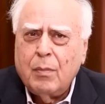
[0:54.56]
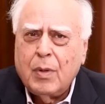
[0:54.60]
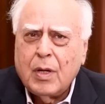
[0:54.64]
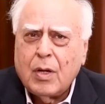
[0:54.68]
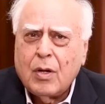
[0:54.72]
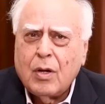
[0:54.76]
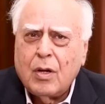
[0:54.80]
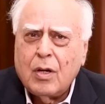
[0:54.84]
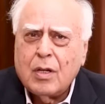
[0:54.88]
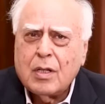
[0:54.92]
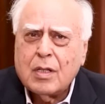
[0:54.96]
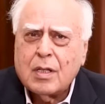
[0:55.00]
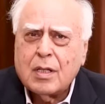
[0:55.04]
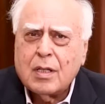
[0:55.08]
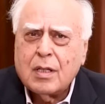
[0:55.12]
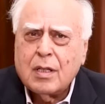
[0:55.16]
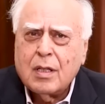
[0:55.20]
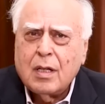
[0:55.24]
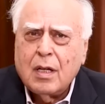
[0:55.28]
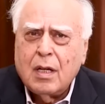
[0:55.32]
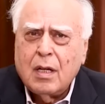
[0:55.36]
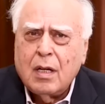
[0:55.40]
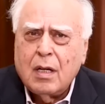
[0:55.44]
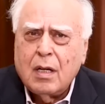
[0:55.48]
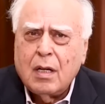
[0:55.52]

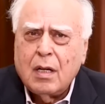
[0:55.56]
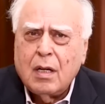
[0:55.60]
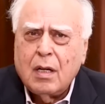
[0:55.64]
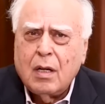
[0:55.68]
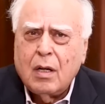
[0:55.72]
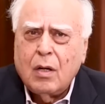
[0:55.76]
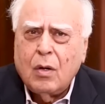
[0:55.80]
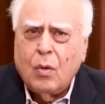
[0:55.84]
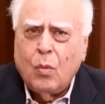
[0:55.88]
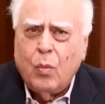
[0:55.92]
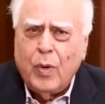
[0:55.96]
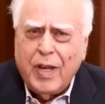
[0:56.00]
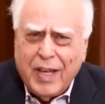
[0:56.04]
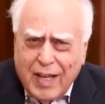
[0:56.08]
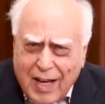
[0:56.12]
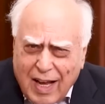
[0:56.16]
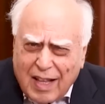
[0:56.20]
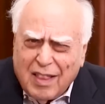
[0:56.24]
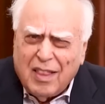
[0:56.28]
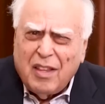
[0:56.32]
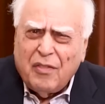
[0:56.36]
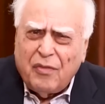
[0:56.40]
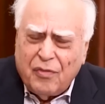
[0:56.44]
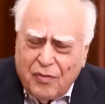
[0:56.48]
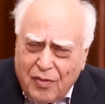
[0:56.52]
Because we
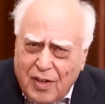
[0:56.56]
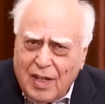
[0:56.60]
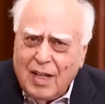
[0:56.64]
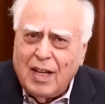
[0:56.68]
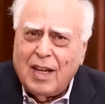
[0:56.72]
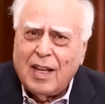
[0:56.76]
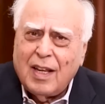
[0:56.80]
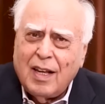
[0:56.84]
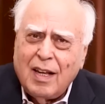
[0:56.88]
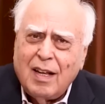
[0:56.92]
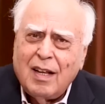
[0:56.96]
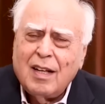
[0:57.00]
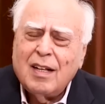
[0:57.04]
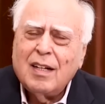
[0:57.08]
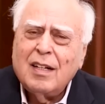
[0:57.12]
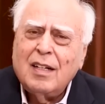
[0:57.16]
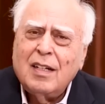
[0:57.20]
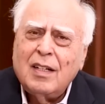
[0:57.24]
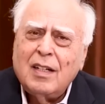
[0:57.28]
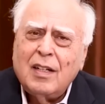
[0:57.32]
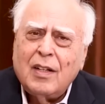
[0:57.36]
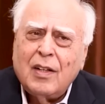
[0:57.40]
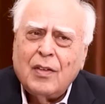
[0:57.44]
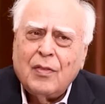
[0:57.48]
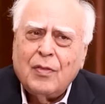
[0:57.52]
get the feeling
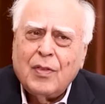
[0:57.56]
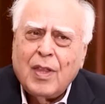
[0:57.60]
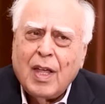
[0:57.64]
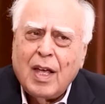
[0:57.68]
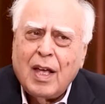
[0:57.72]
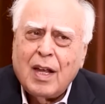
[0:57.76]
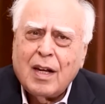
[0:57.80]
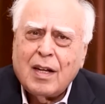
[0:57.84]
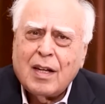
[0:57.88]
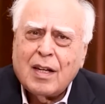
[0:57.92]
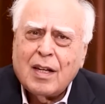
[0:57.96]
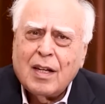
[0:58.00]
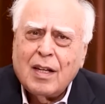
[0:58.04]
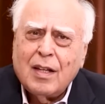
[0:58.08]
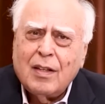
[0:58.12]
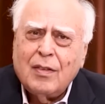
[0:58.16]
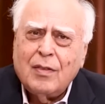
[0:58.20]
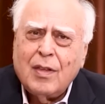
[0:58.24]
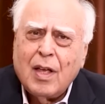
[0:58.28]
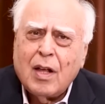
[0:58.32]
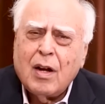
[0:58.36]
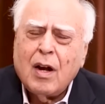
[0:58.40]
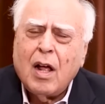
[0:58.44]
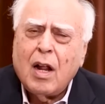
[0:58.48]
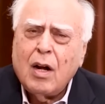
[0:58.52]
that
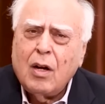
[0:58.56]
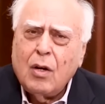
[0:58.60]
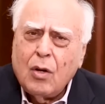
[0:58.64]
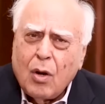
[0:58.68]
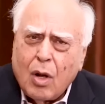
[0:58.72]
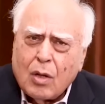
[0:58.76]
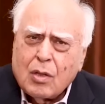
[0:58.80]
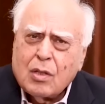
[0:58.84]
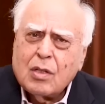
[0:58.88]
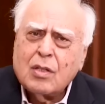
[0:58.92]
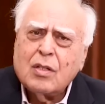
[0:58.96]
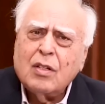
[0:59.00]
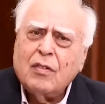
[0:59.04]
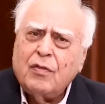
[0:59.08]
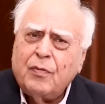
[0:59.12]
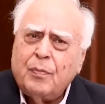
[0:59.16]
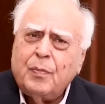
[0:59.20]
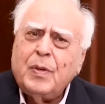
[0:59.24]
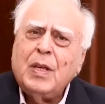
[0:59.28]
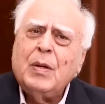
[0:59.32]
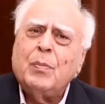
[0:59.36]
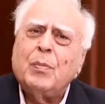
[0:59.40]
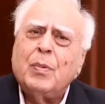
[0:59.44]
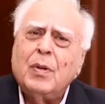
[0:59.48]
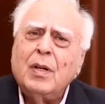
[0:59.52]
there are lots
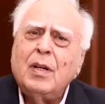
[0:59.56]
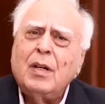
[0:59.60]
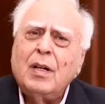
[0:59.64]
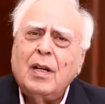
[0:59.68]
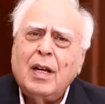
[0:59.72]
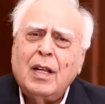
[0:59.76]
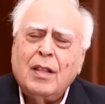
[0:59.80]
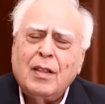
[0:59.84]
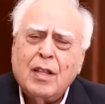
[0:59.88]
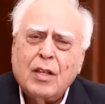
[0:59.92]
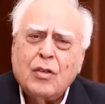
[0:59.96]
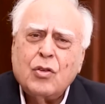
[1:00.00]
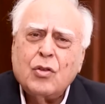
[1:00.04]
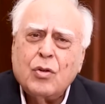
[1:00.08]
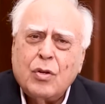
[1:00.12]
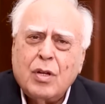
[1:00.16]
of people in the